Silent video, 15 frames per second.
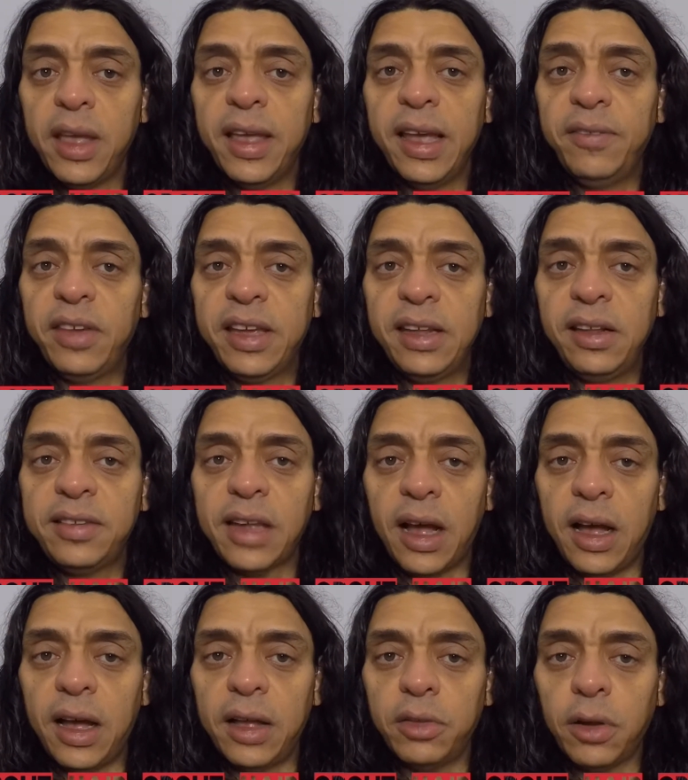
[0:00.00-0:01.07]
If the kidneys
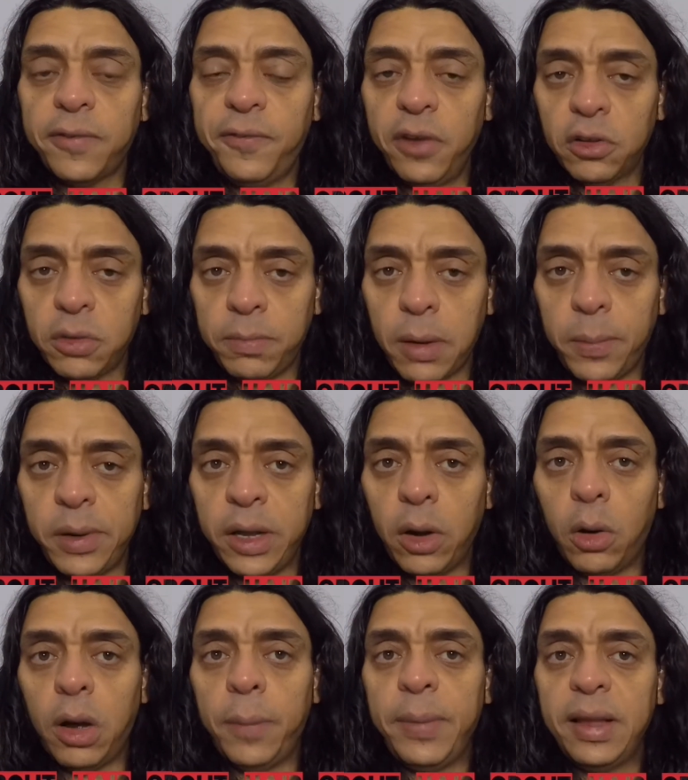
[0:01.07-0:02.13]
are not filtering properly
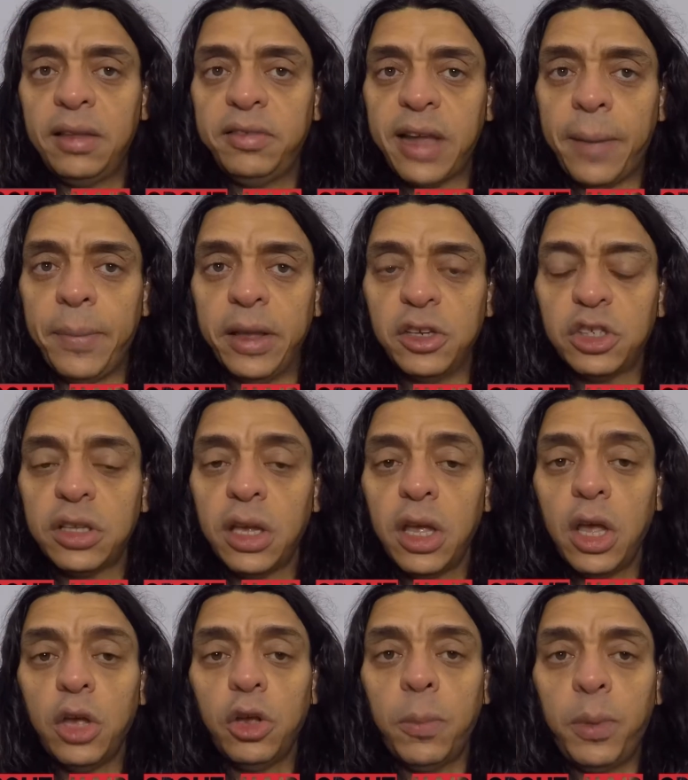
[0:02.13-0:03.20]
or are being damaged,
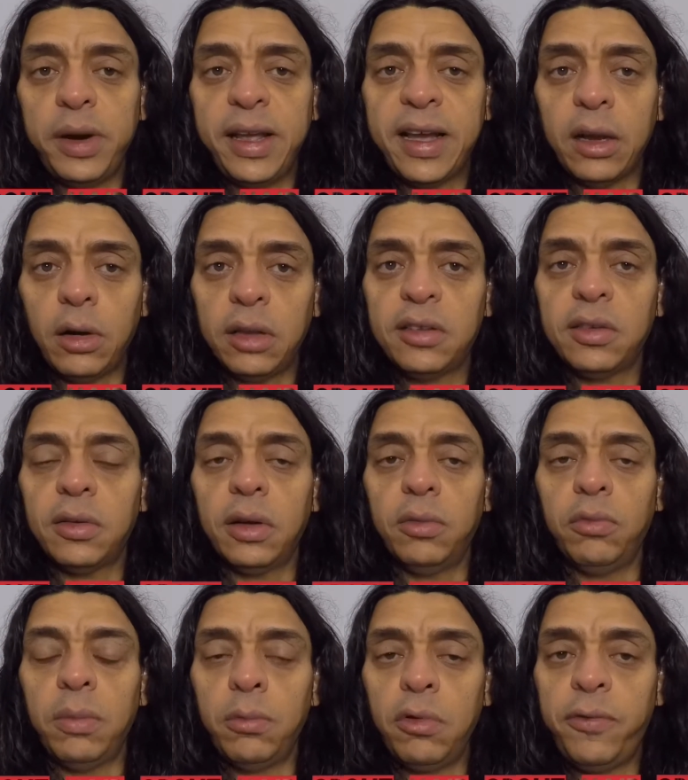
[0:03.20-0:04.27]
your body cannot
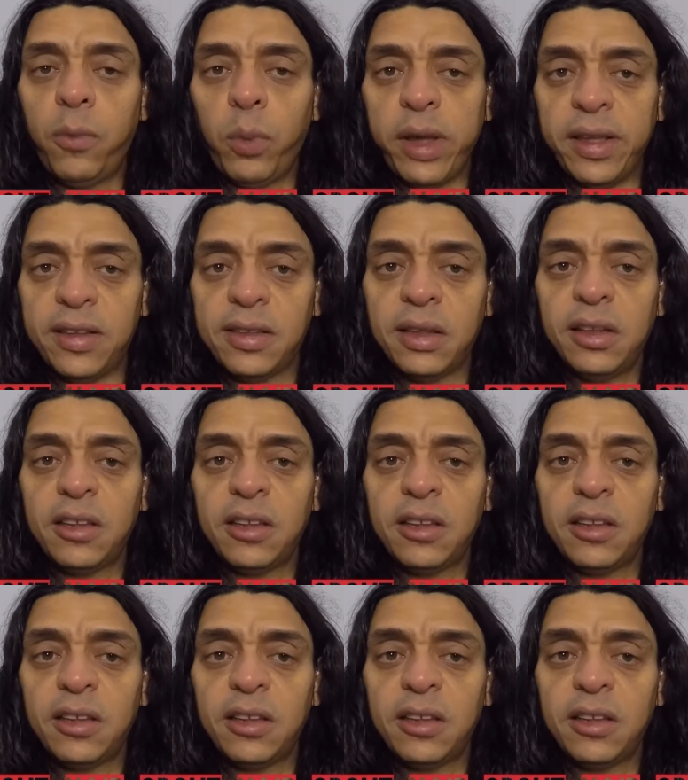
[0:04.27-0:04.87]
remove waste.